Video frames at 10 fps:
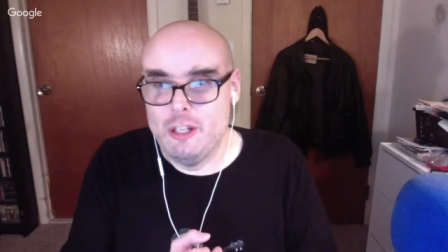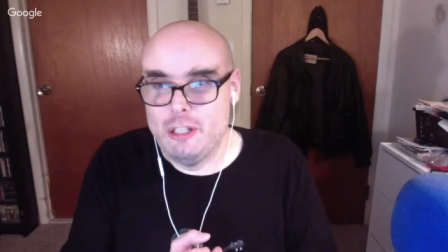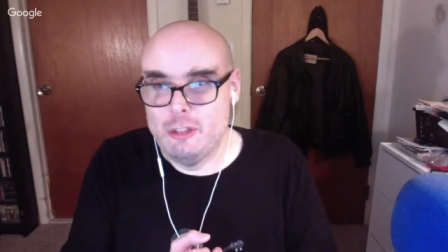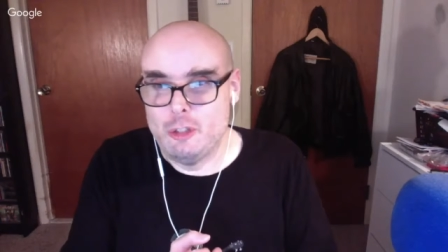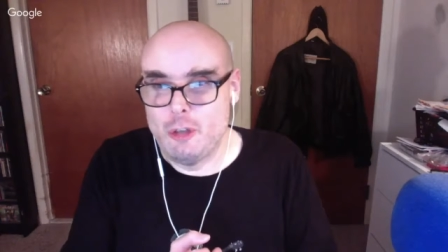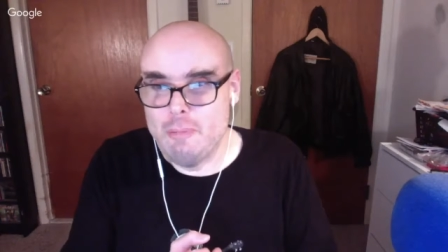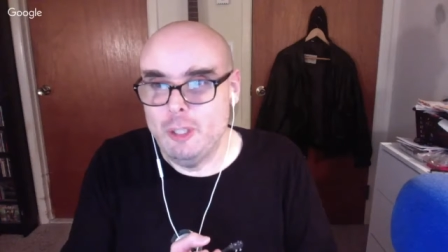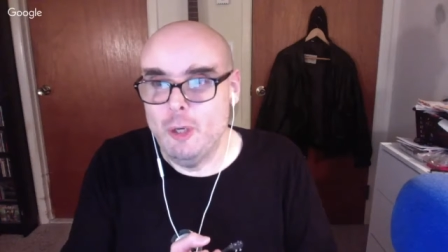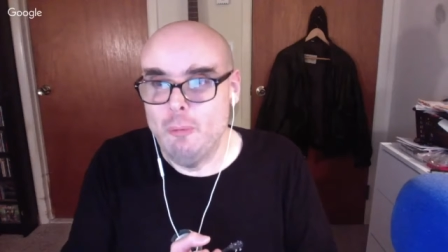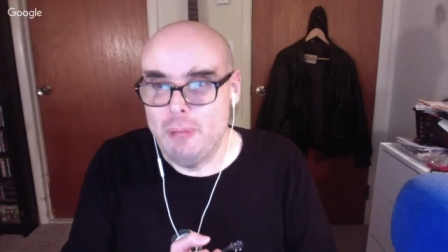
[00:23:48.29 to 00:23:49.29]

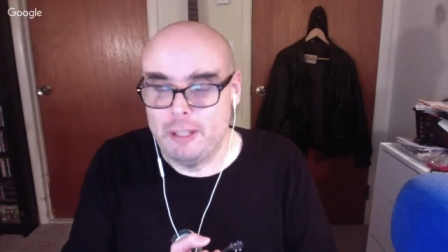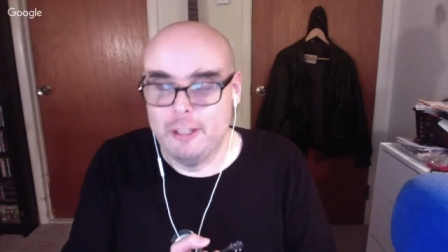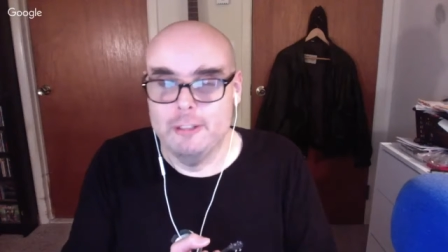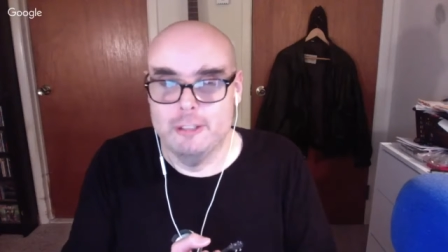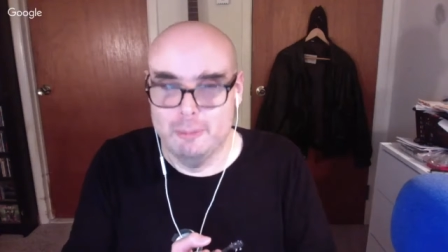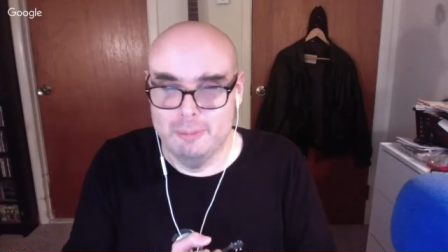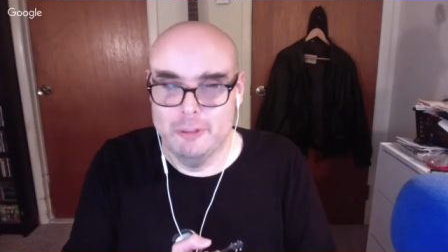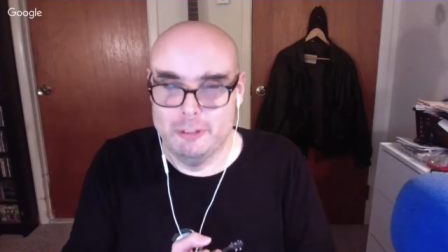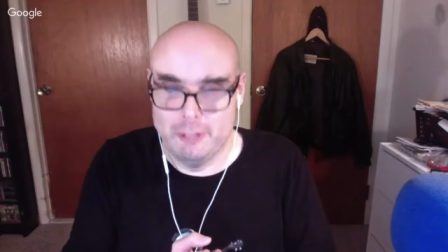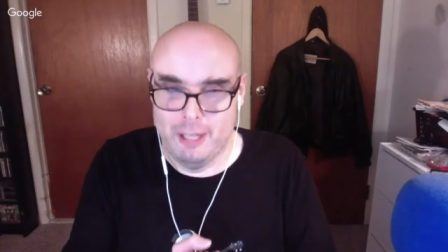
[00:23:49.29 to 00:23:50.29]
tremolo picking double
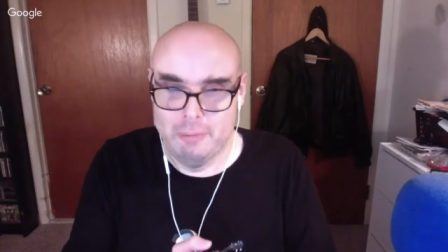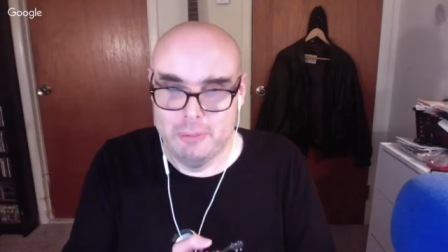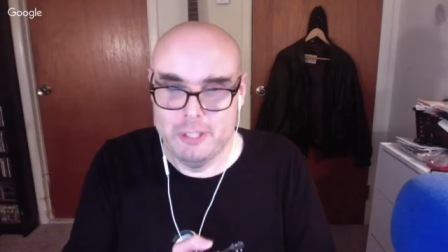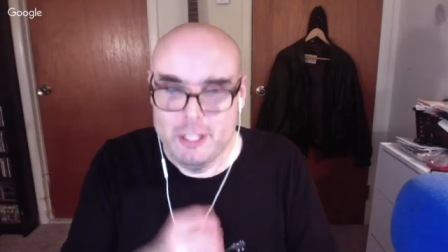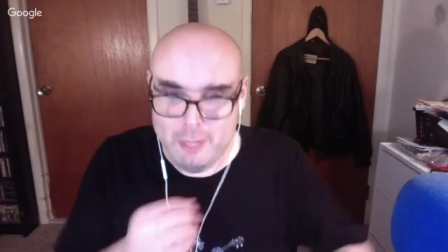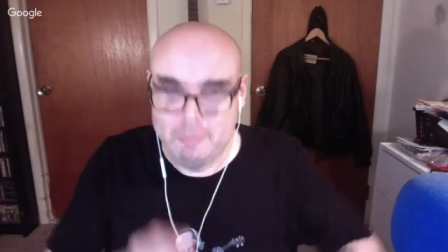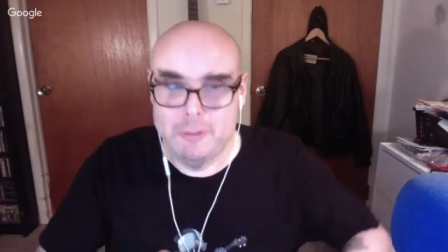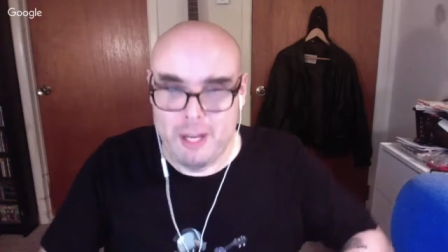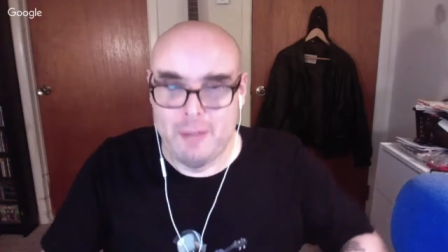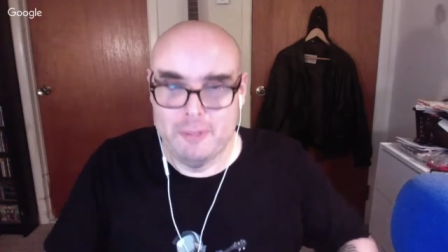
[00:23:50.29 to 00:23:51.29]
stops. Double
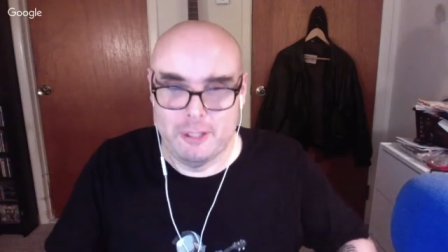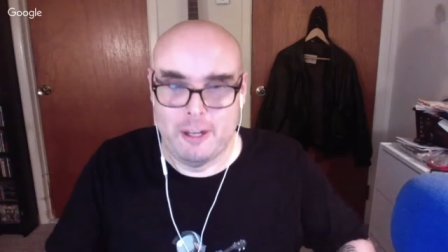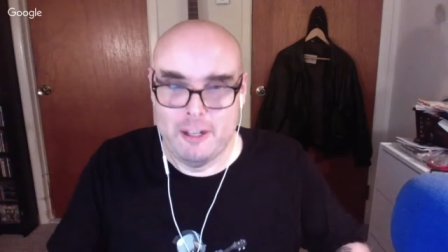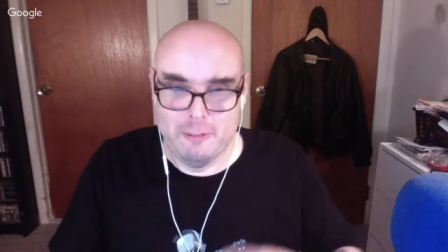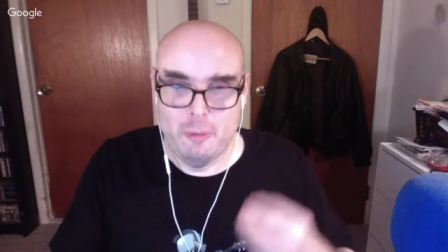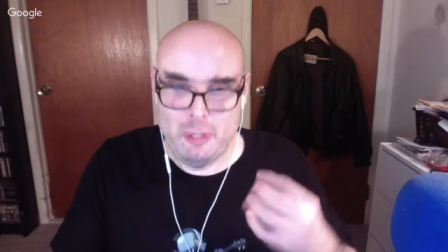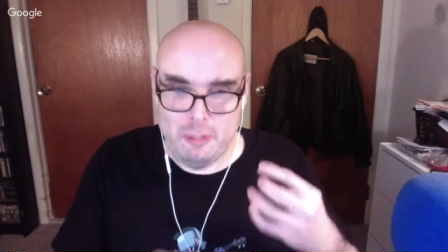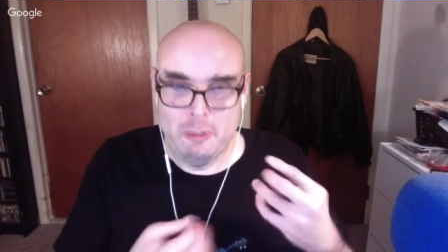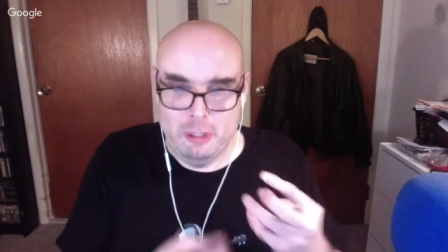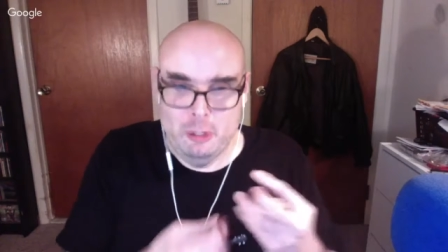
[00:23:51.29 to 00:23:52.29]
stops are kind of when you
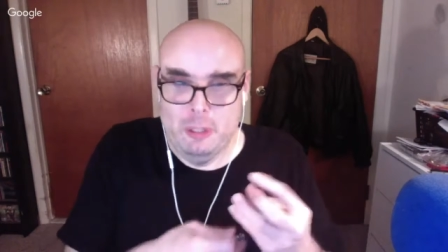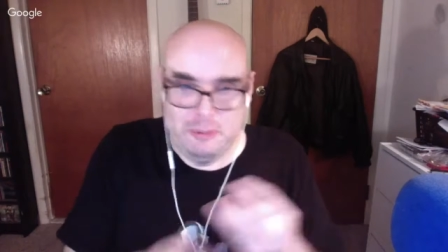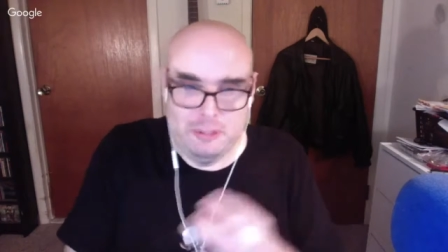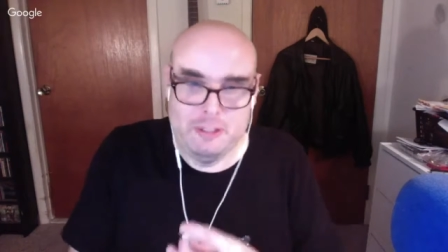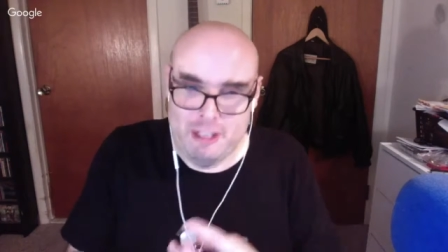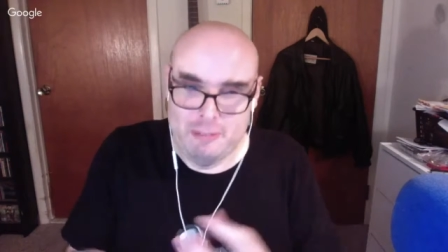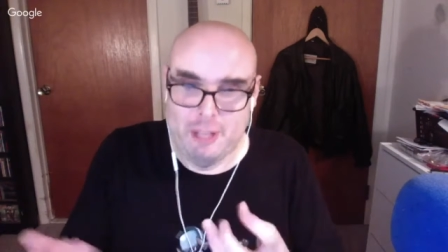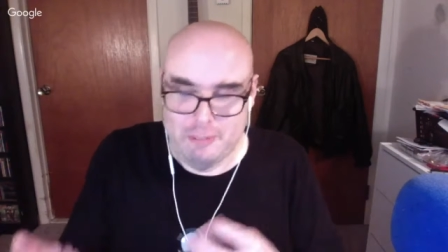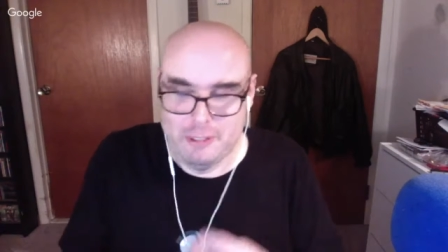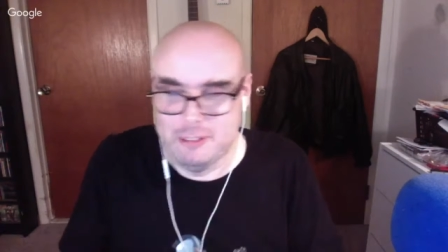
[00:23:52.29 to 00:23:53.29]
play two notes at the same
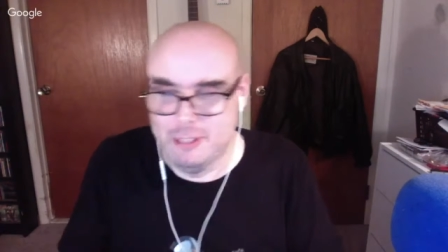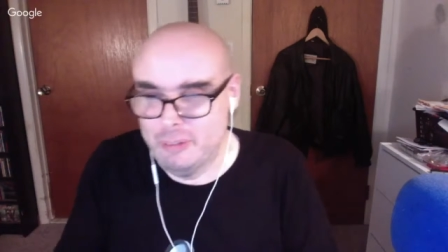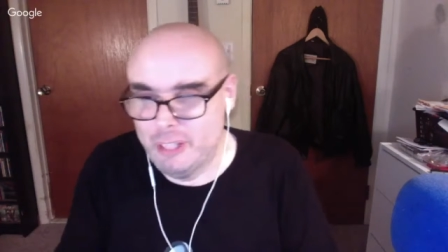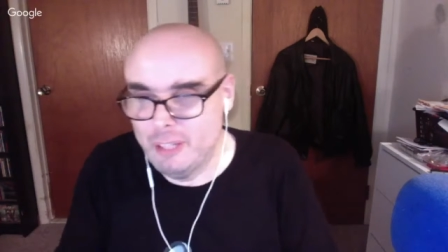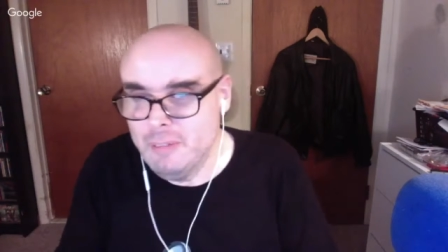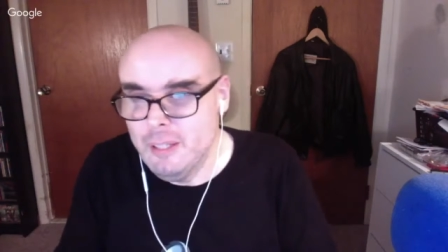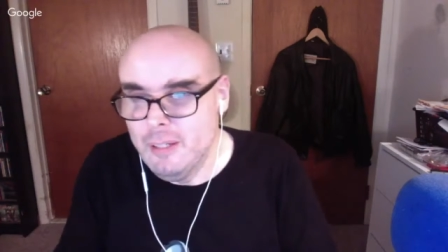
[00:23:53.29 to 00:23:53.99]
time. That's a double stop.